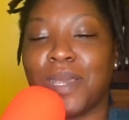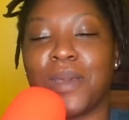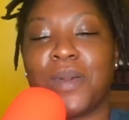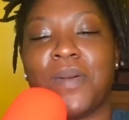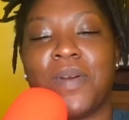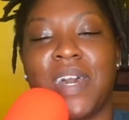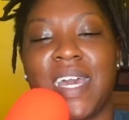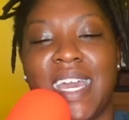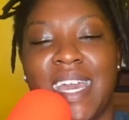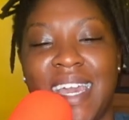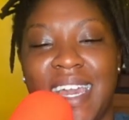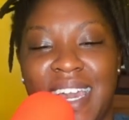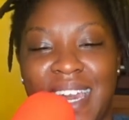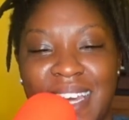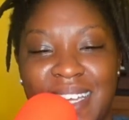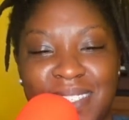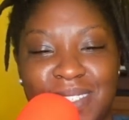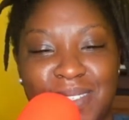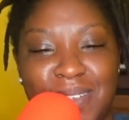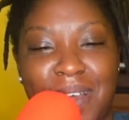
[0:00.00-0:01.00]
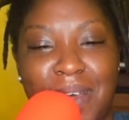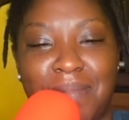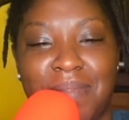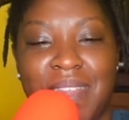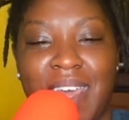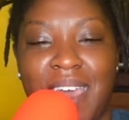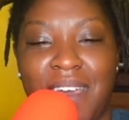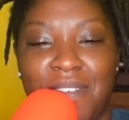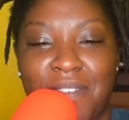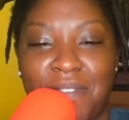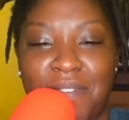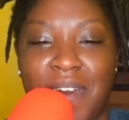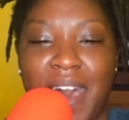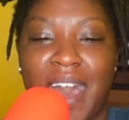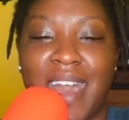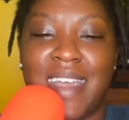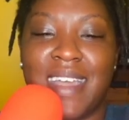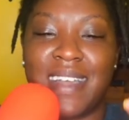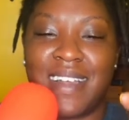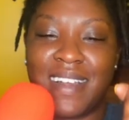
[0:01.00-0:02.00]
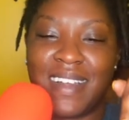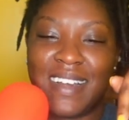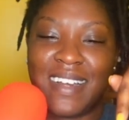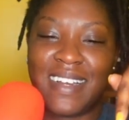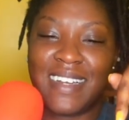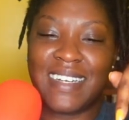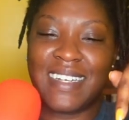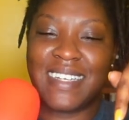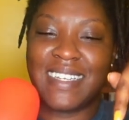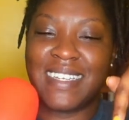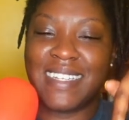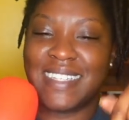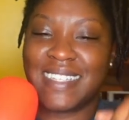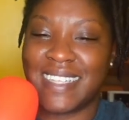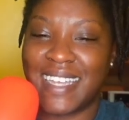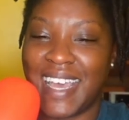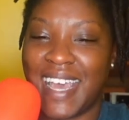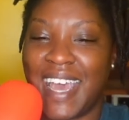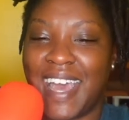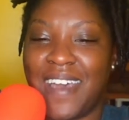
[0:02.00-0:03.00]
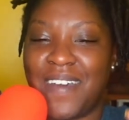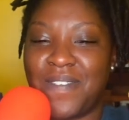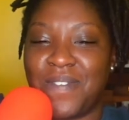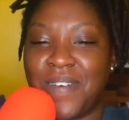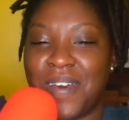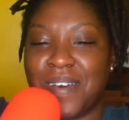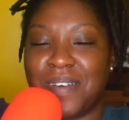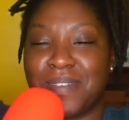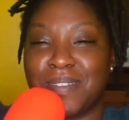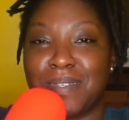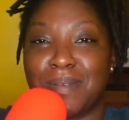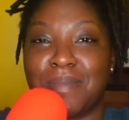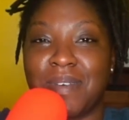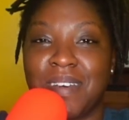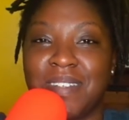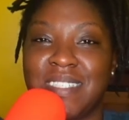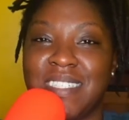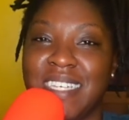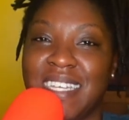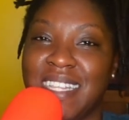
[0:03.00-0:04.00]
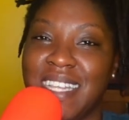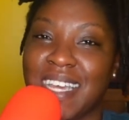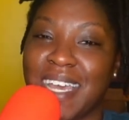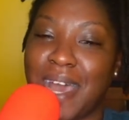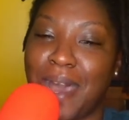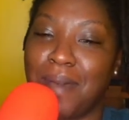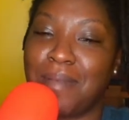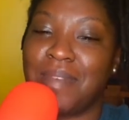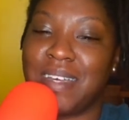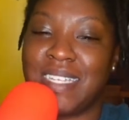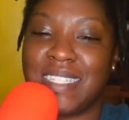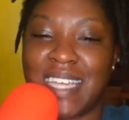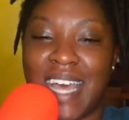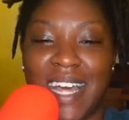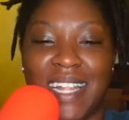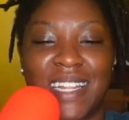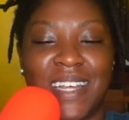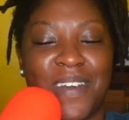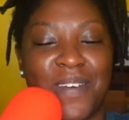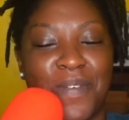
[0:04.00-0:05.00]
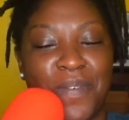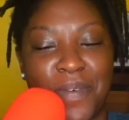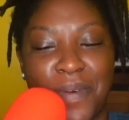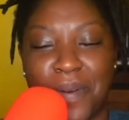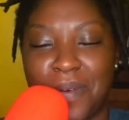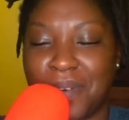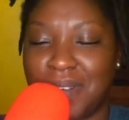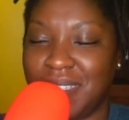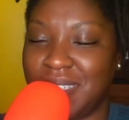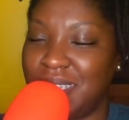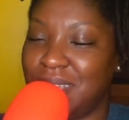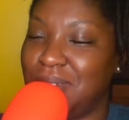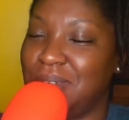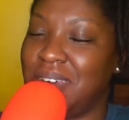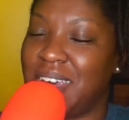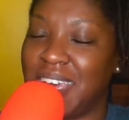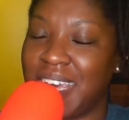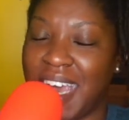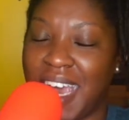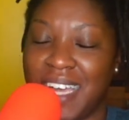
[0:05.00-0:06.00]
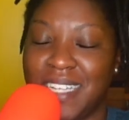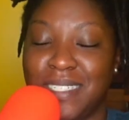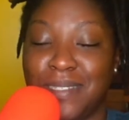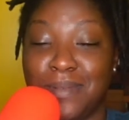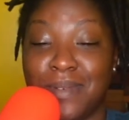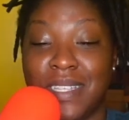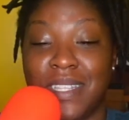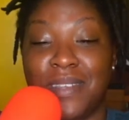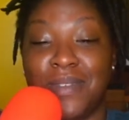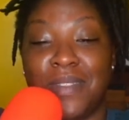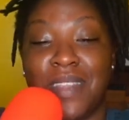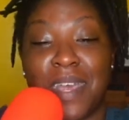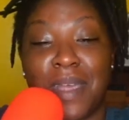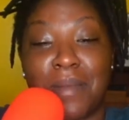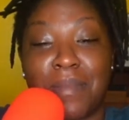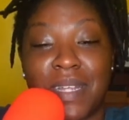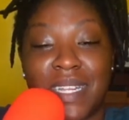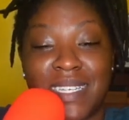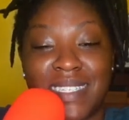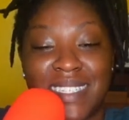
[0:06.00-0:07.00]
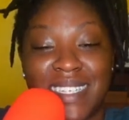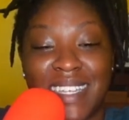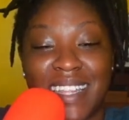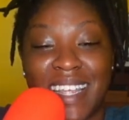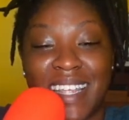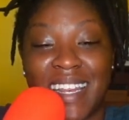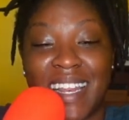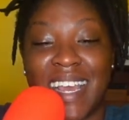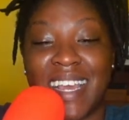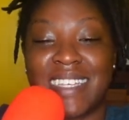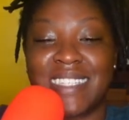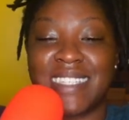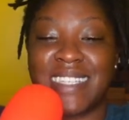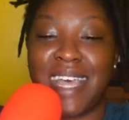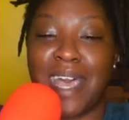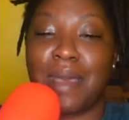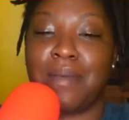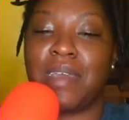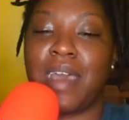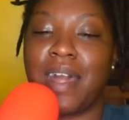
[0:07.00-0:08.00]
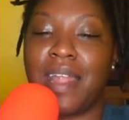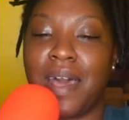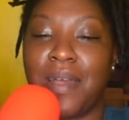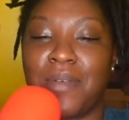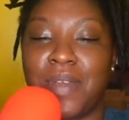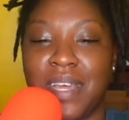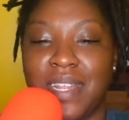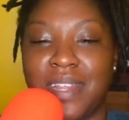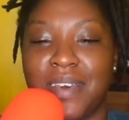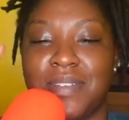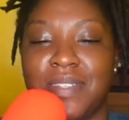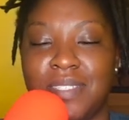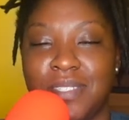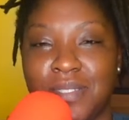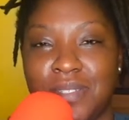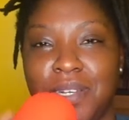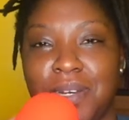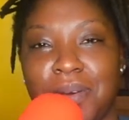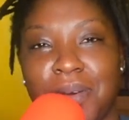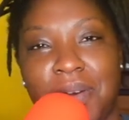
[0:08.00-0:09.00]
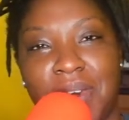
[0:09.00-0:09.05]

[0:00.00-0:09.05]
Go ahead and drop that fire headphones emoji in the comments. I look forward to engaging with you there. But until the next time, y'all already know the drill.